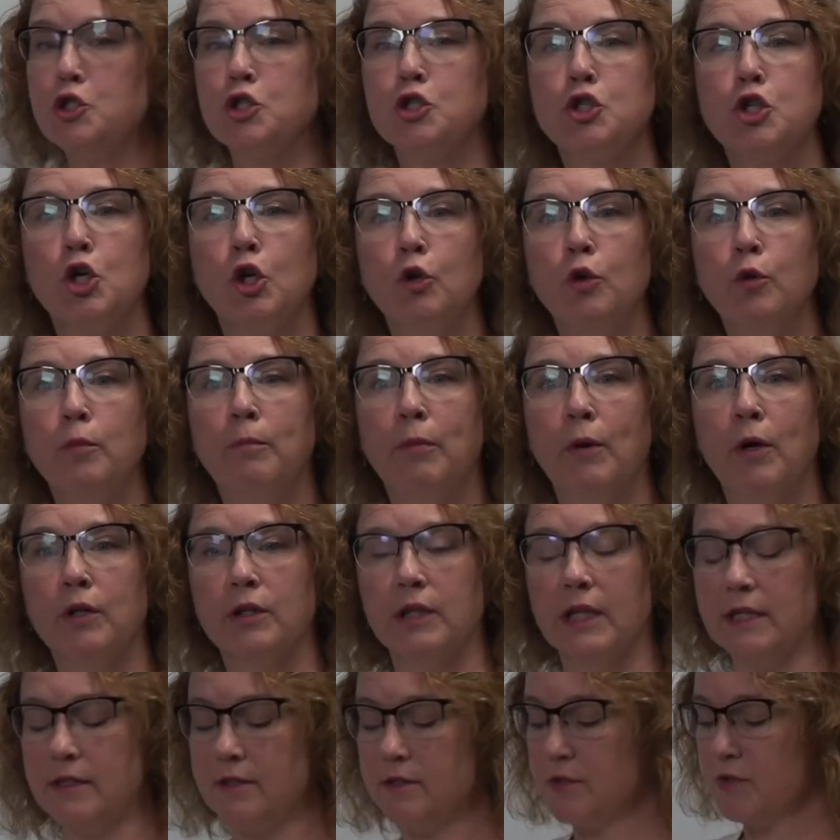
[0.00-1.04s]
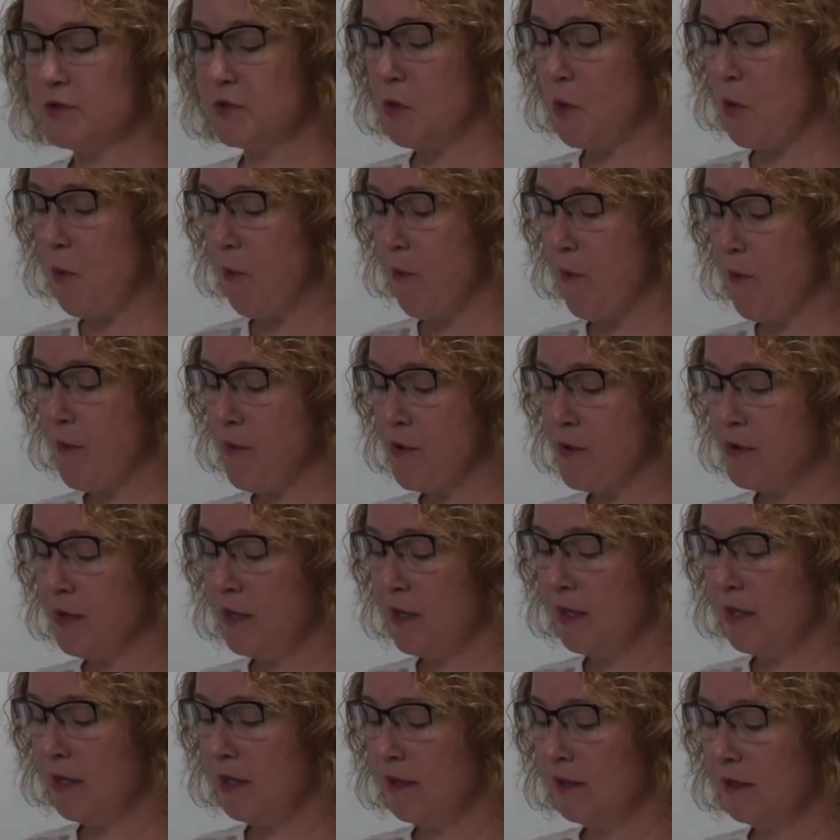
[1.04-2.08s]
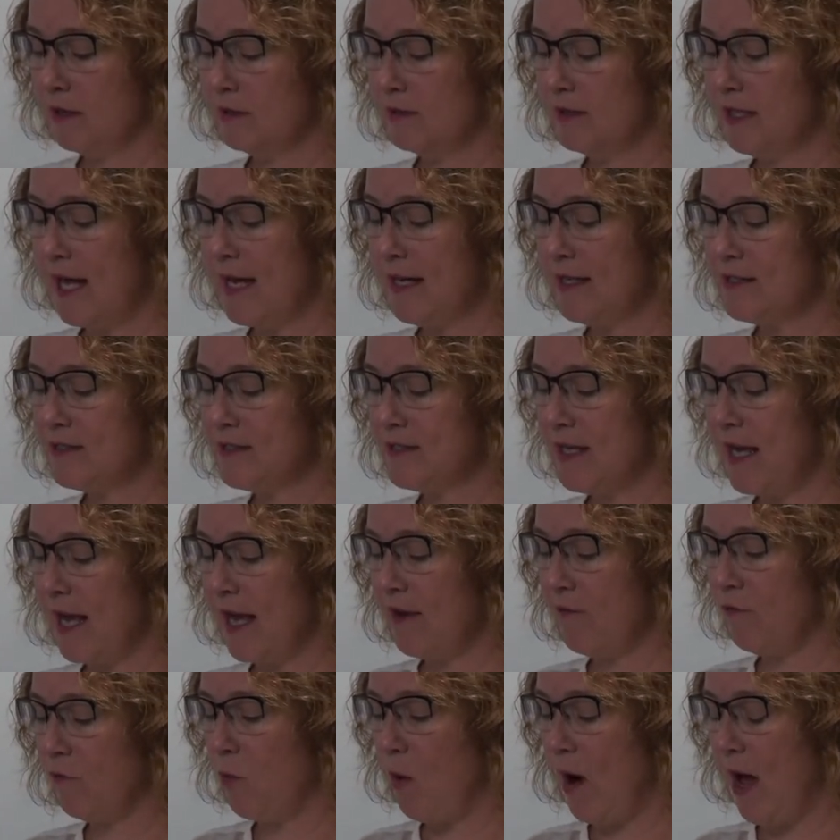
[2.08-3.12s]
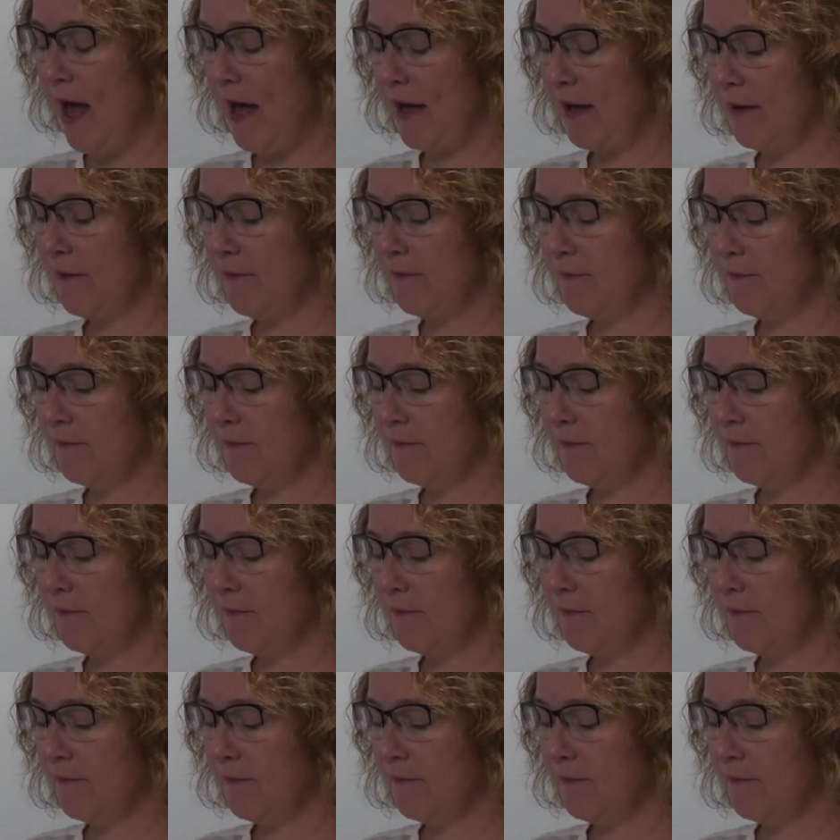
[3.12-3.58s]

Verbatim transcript: Two bullets. Legs gave way.